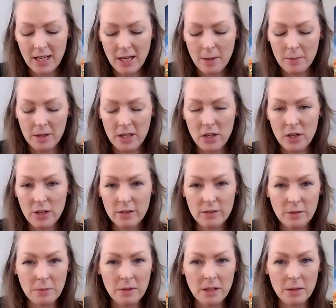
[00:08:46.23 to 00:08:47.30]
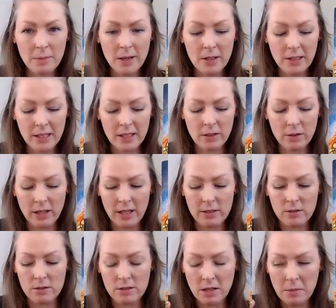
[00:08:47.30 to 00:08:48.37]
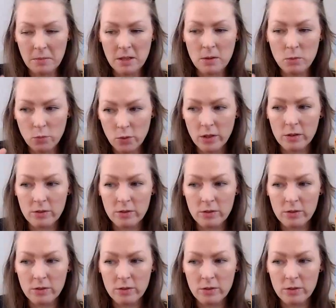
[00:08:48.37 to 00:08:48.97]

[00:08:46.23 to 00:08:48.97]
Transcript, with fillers: but here's something about like okay so something will